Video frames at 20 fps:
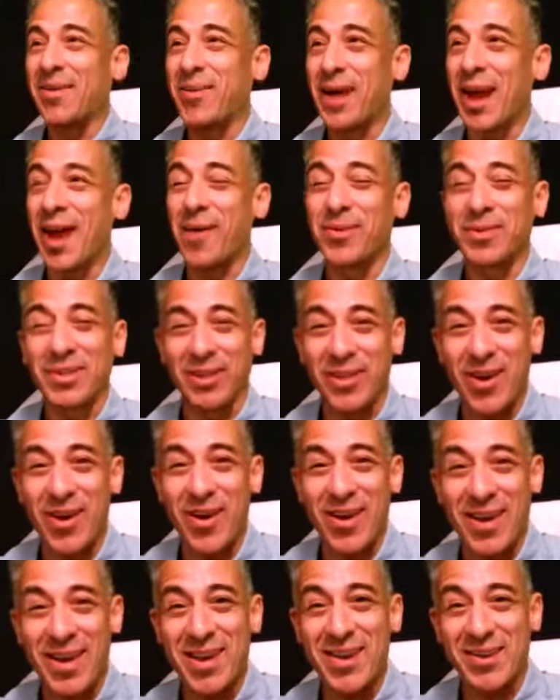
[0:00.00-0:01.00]
when I was
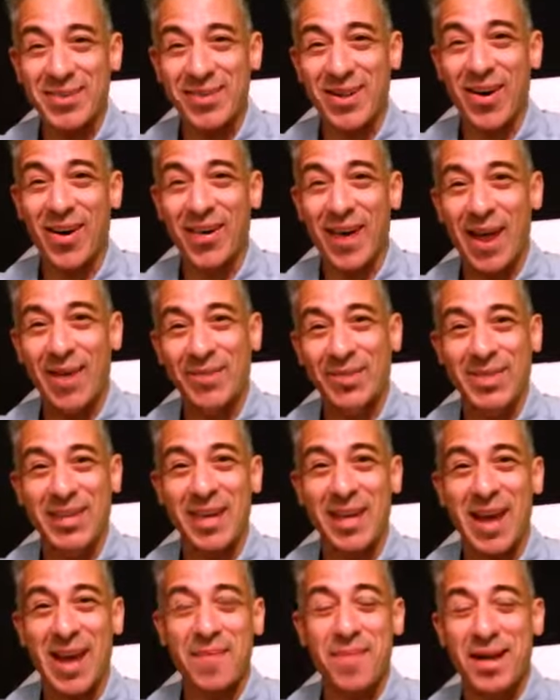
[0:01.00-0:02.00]
30 years old, I was
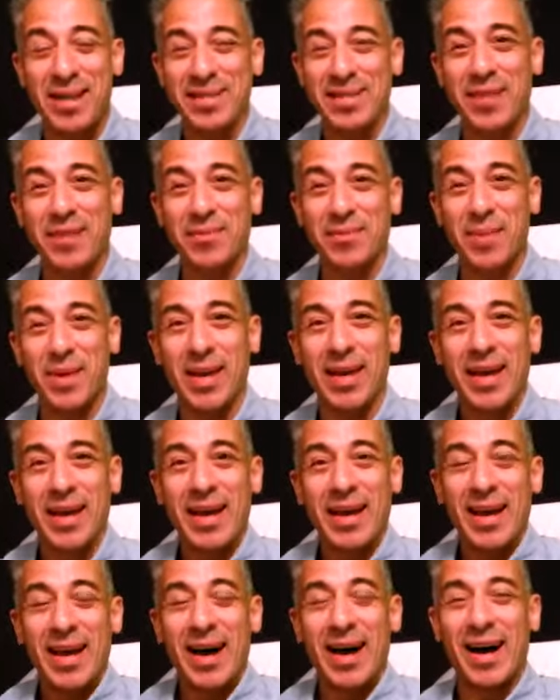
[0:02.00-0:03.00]
looking at myself to be
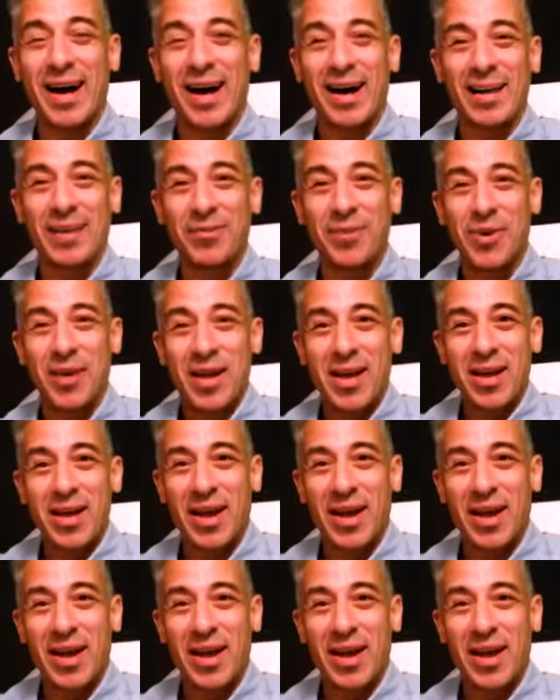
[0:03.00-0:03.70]
uh,